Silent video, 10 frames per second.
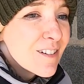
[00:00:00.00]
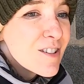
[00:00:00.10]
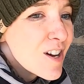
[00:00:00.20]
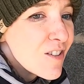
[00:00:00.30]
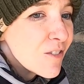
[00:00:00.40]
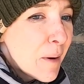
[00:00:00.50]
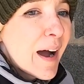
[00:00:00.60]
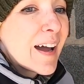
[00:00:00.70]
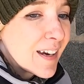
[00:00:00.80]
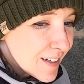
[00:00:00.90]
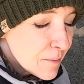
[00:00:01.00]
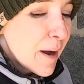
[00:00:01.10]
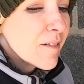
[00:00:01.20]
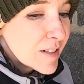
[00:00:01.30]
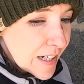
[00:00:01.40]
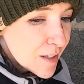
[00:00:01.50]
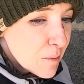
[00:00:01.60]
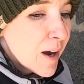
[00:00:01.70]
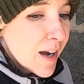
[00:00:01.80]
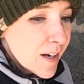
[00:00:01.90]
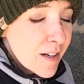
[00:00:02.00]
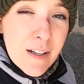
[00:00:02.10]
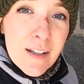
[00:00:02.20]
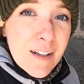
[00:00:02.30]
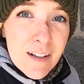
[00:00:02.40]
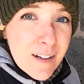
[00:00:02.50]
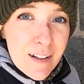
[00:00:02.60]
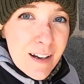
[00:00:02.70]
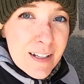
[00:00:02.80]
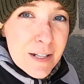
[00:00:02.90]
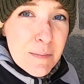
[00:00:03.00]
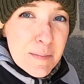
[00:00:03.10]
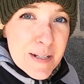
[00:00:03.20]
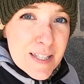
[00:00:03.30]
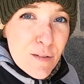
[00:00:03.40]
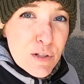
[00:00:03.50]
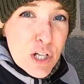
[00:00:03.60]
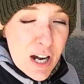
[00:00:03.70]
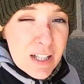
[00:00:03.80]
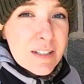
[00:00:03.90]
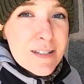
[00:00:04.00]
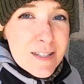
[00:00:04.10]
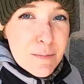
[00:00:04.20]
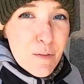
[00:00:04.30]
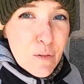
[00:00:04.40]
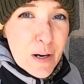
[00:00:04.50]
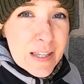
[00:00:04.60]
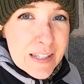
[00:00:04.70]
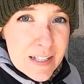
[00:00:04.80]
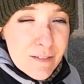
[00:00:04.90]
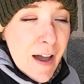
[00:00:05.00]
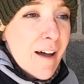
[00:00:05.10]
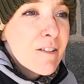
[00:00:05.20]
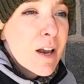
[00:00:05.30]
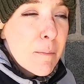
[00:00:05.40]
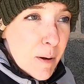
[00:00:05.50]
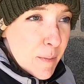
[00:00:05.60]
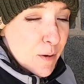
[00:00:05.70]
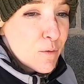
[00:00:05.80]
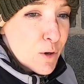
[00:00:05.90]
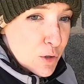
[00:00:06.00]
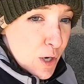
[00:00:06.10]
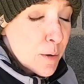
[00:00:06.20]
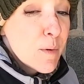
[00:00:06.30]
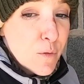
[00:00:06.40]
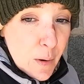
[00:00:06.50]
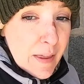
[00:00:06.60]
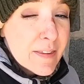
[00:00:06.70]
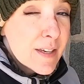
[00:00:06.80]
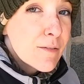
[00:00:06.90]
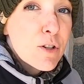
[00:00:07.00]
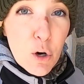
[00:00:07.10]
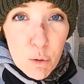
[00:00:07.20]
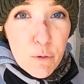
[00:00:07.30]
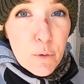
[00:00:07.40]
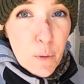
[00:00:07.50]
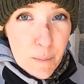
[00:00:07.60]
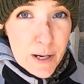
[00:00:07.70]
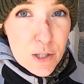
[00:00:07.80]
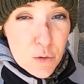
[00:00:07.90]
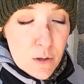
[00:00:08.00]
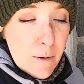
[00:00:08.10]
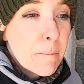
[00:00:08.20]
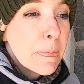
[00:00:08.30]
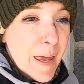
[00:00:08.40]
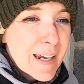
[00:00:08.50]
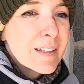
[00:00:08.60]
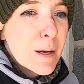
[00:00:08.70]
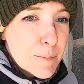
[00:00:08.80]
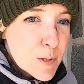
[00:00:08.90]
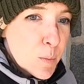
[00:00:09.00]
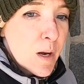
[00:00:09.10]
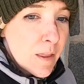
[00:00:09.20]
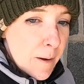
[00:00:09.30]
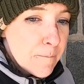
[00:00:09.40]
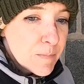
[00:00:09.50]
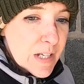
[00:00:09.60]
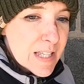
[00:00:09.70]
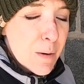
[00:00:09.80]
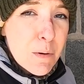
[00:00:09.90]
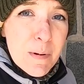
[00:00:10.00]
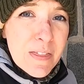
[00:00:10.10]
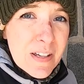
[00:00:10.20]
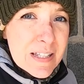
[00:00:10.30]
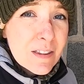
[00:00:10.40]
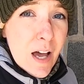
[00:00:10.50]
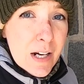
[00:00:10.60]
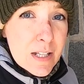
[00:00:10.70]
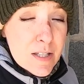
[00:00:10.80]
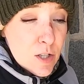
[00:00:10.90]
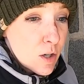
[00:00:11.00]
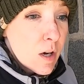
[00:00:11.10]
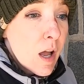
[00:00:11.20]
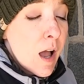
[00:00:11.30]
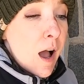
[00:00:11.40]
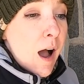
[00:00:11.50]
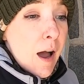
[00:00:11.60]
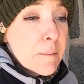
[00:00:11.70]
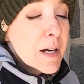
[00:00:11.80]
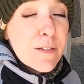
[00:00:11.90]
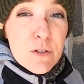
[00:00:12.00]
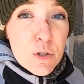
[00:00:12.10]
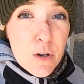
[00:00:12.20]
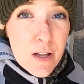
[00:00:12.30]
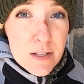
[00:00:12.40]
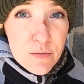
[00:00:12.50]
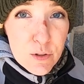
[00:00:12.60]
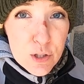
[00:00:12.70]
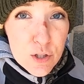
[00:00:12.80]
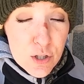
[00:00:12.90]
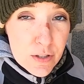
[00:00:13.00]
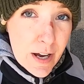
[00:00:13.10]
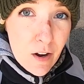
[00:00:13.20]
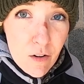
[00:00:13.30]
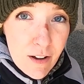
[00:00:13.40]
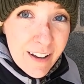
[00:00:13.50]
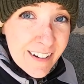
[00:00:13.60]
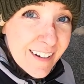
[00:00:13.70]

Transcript: I don't know. Why? Why, Renee? Why? I need to make myself a checklist and before I leave, have it up on my refrigerator before I leave, go through and make sure. Headlamp is one of them because that would have made things a lot easier. I'm not even sure how this footage turned out.